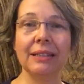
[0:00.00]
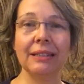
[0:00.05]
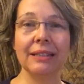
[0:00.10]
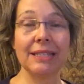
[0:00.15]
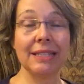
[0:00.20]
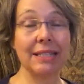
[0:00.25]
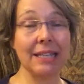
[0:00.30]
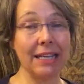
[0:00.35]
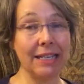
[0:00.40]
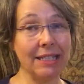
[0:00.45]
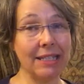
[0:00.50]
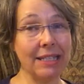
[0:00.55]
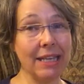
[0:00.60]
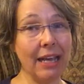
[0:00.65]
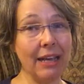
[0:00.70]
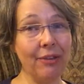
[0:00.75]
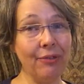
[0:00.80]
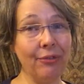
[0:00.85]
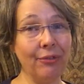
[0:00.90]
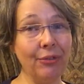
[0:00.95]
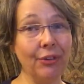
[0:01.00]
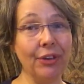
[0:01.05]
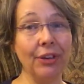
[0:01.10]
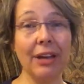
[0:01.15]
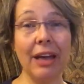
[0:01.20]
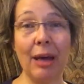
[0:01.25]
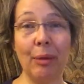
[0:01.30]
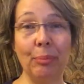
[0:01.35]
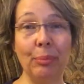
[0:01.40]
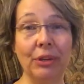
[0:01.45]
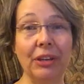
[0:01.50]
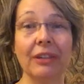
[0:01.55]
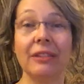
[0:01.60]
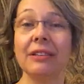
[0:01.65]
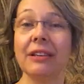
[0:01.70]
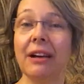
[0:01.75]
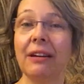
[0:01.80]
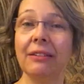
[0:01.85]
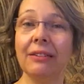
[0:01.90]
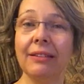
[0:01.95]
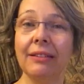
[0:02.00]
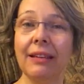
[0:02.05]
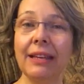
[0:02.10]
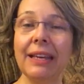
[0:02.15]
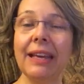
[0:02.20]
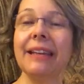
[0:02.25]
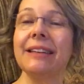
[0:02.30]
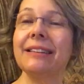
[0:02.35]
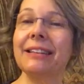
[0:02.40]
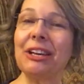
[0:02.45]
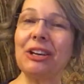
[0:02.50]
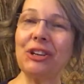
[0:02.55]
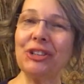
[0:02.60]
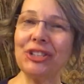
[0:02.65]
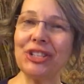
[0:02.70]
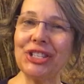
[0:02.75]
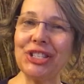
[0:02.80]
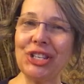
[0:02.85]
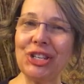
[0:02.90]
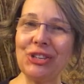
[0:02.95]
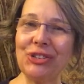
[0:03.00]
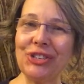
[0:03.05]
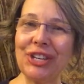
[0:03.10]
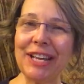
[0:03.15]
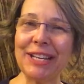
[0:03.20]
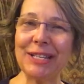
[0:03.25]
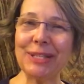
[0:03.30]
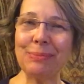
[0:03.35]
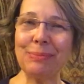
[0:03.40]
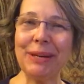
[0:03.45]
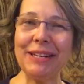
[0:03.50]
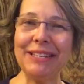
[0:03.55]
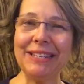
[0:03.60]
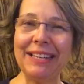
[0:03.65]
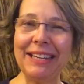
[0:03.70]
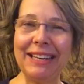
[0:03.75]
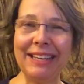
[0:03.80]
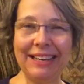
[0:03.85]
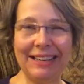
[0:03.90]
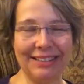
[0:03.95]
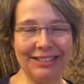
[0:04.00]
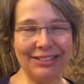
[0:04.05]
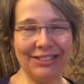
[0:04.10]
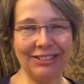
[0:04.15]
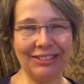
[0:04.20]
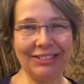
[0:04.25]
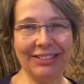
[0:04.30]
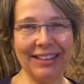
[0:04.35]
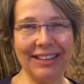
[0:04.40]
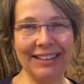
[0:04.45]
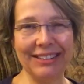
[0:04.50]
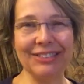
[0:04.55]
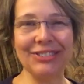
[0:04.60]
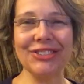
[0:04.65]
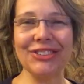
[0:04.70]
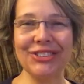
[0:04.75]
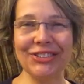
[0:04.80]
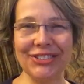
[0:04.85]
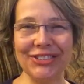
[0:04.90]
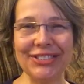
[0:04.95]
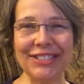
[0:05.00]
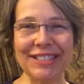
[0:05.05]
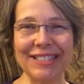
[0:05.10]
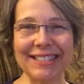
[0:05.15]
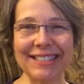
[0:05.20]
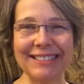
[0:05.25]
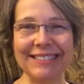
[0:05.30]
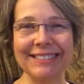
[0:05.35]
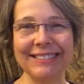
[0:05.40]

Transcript: Stay safe happy and healthy, and I'm going to see you next Monday. Until then, cheers.